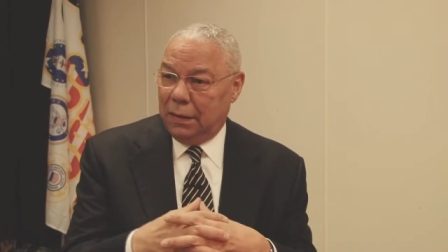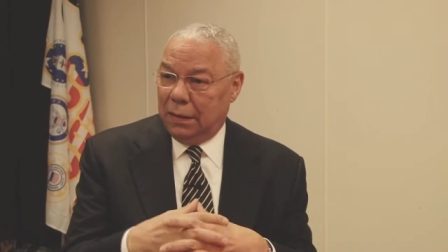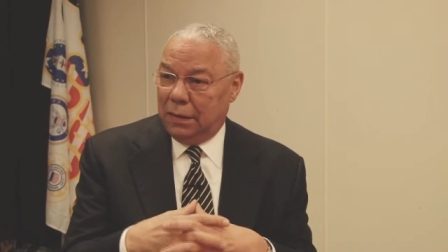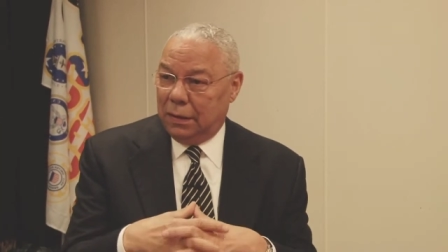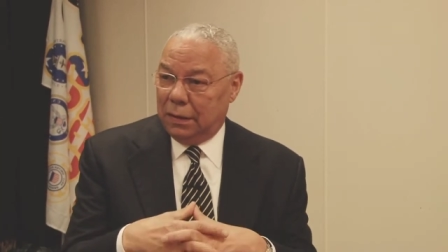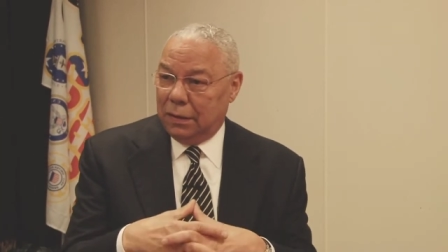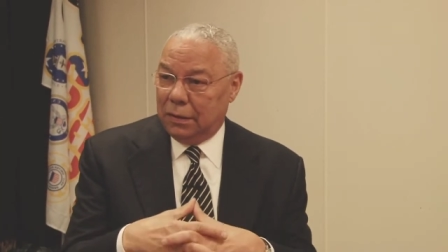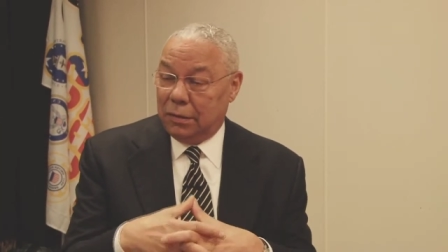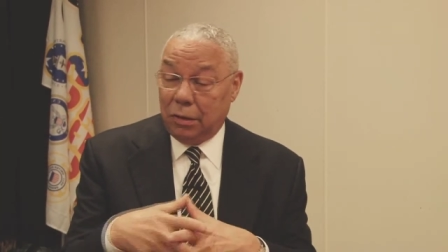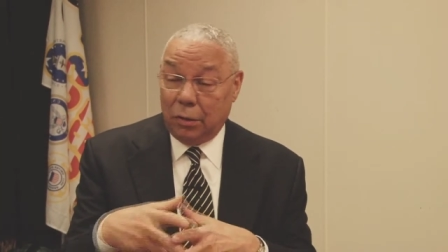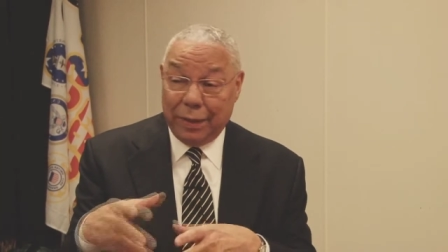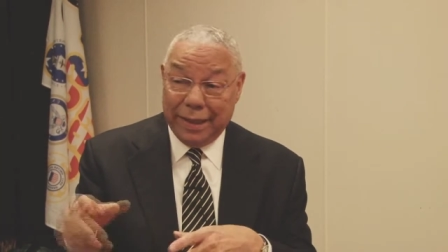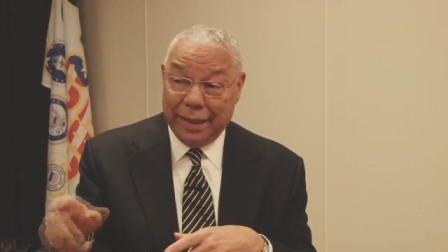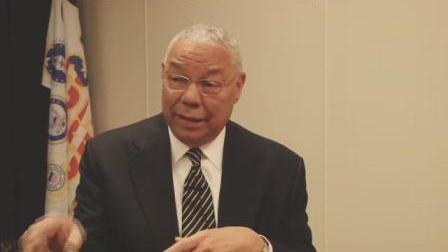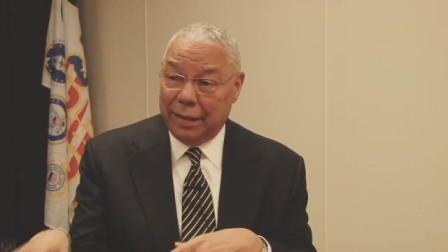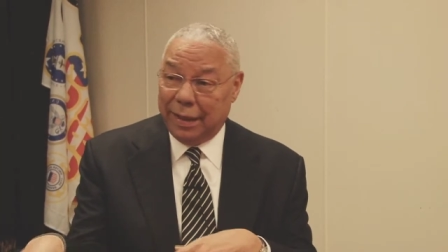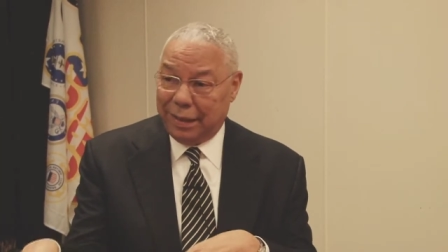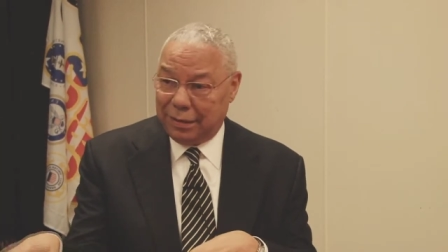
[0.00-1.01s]
Uh, there's no
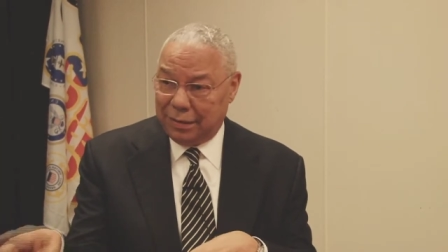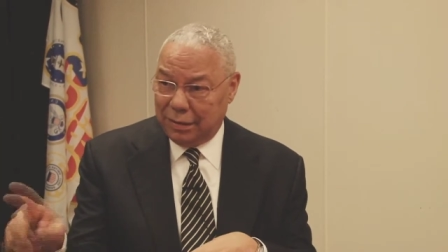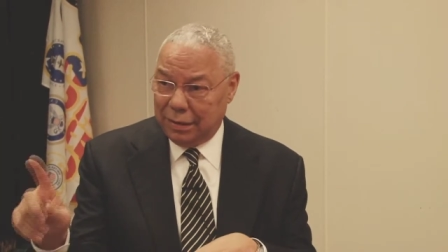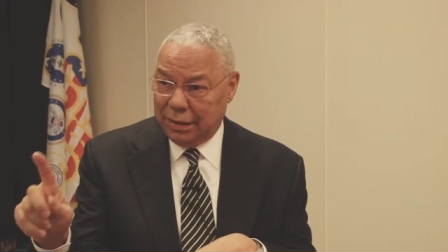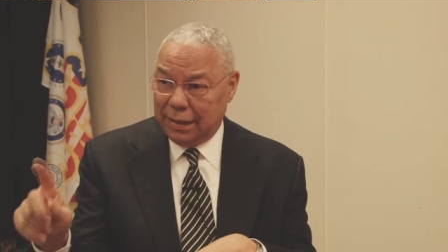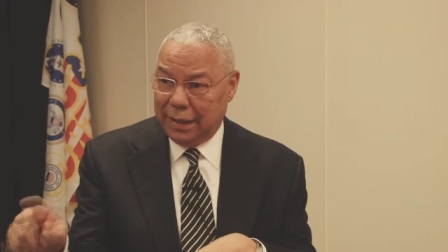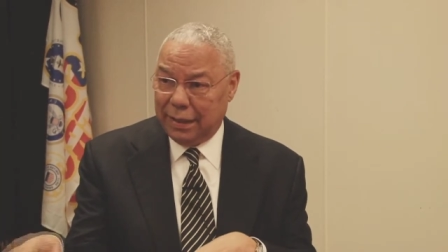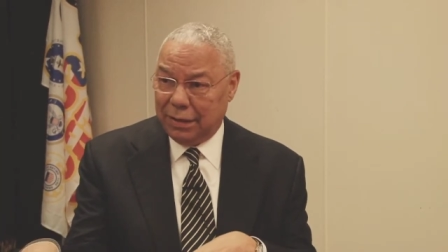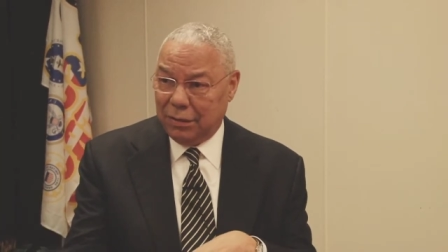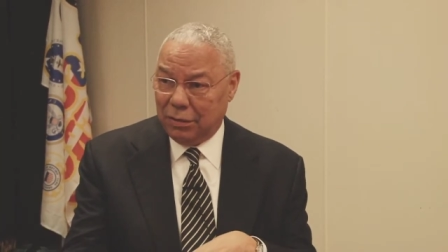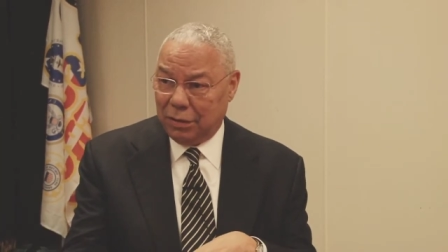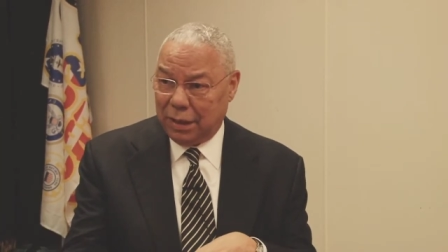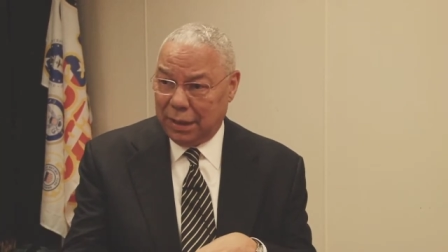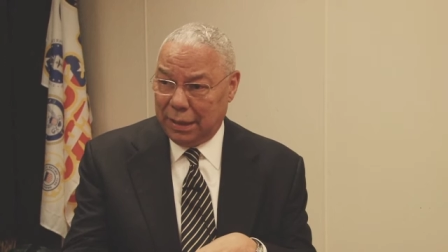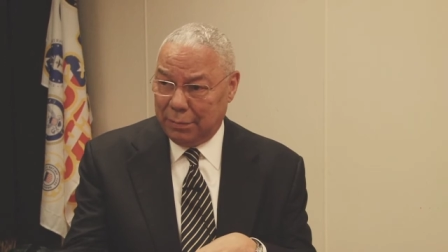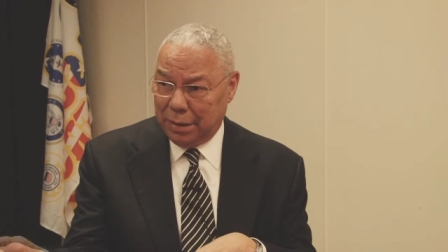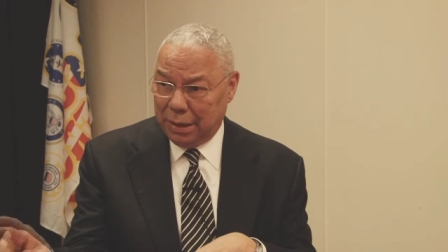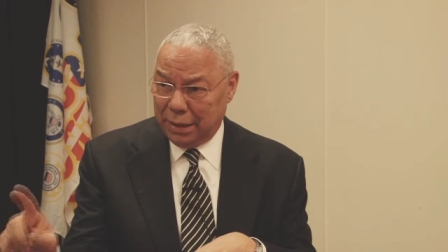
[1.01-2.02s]
index, so you can't look
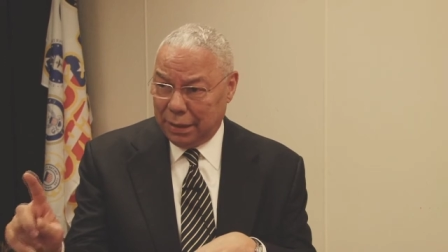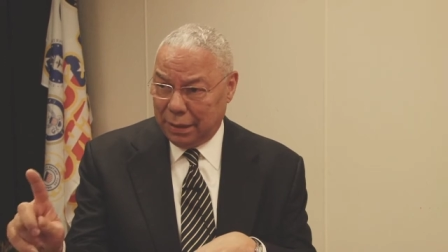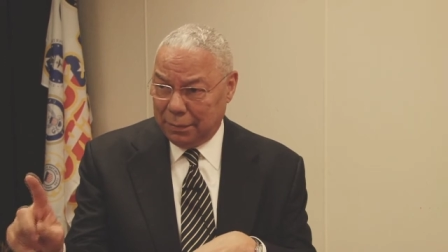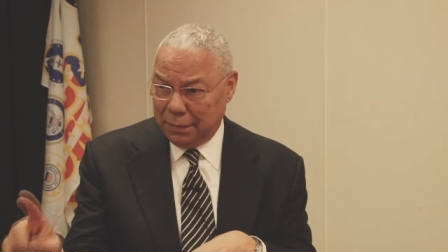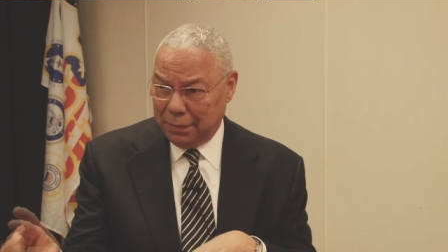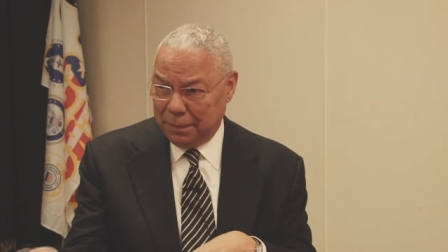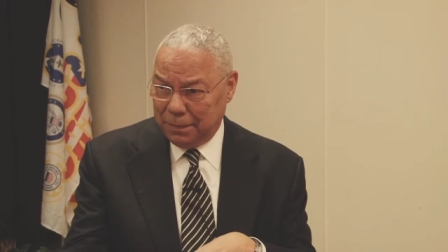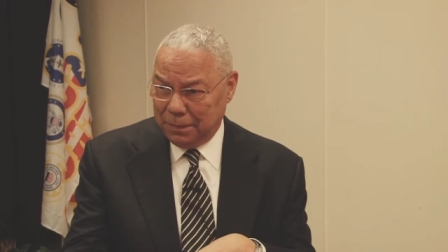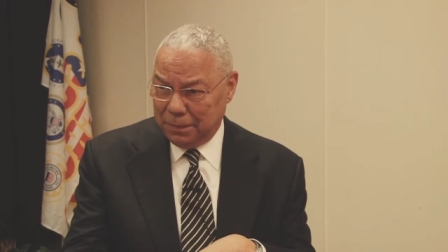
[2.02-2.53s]
anybody up.